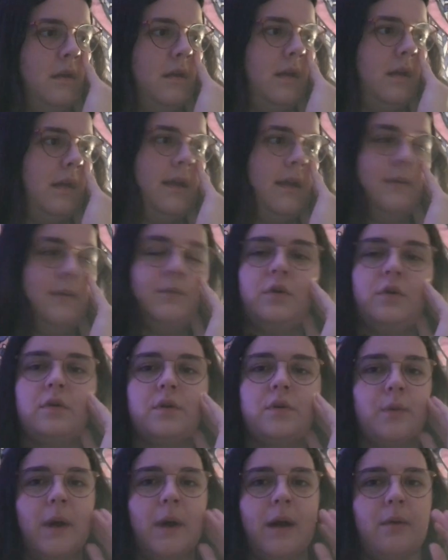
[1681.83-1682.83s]
and I'm not
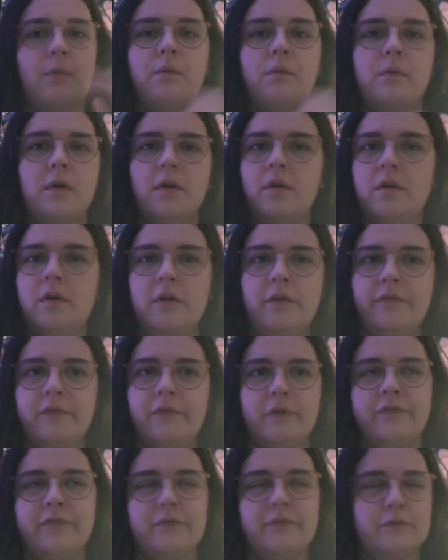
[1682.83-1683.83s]
cut out
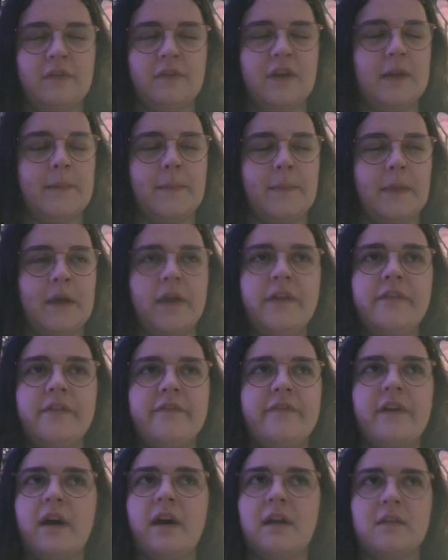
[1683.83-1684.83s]
for the full time
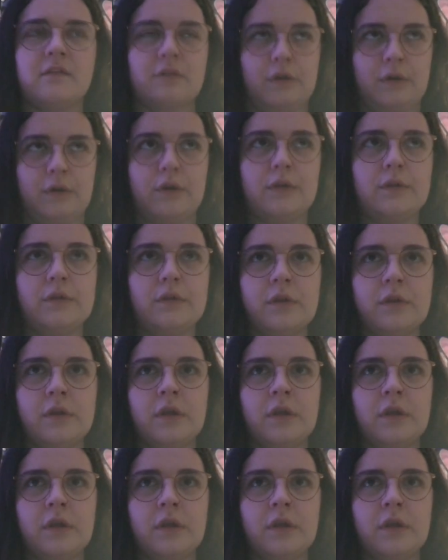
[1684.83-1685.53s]
life at all.